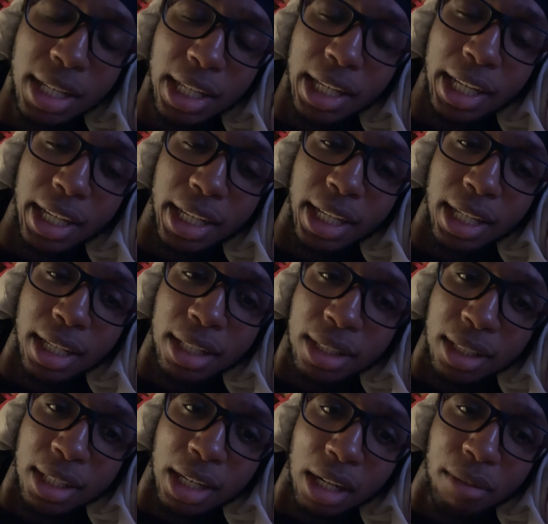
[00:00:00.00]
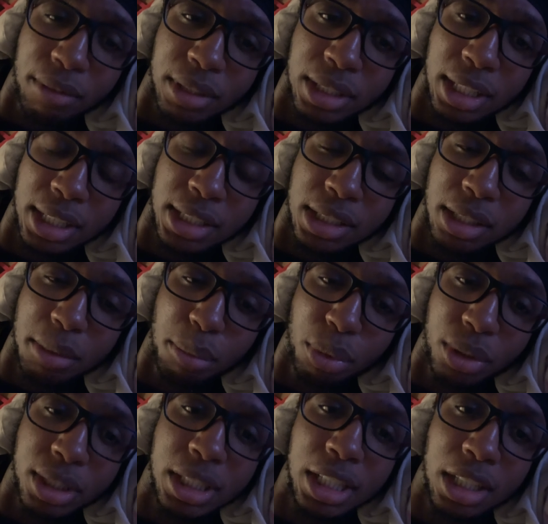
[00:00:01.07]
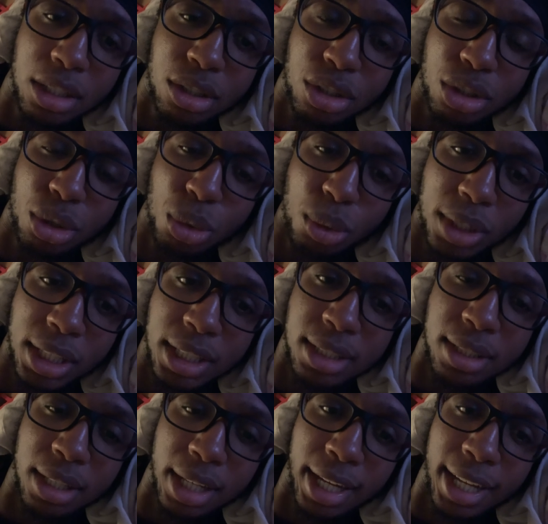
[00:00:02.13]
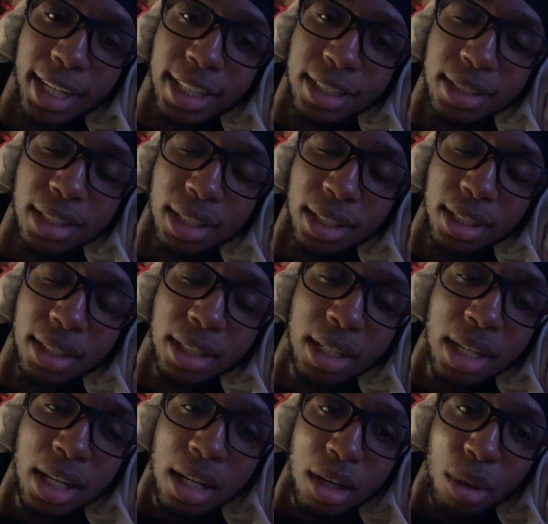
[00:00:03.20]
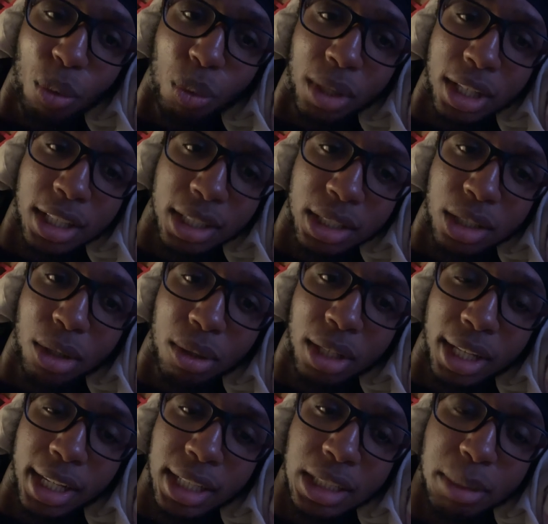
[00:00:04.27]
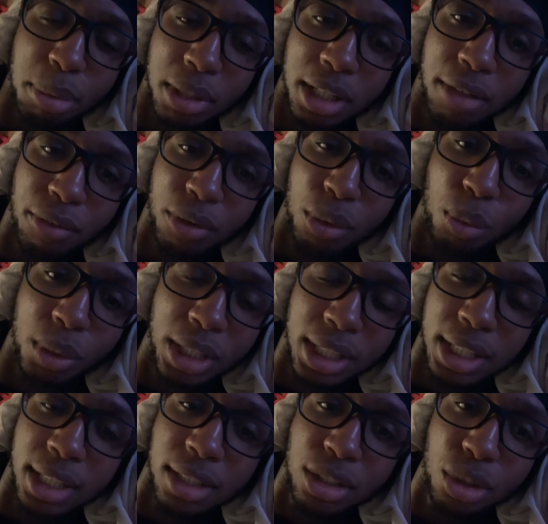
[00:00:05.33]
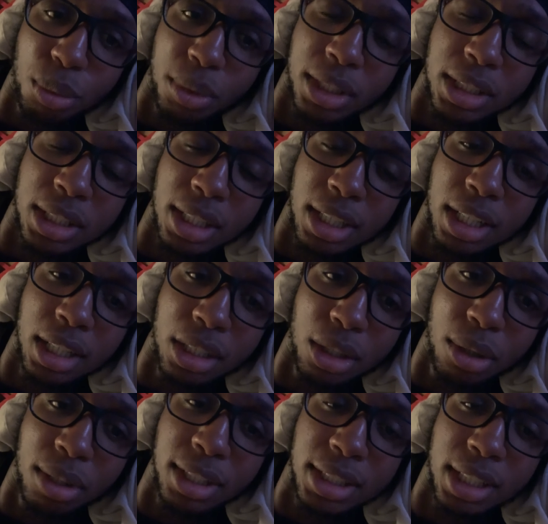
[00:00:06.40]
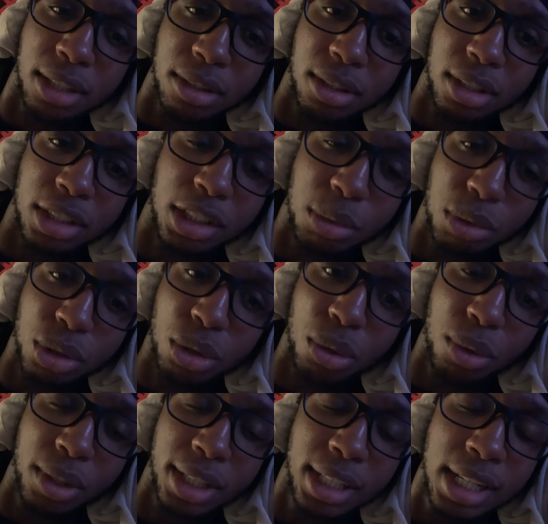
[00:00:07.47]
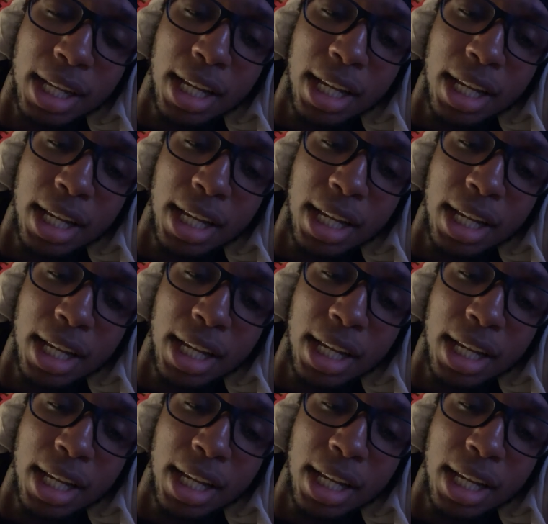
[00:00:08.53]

And the conversation proceeds to Issa asking what Condola has planned for the weekend, to which Condola tells her she was going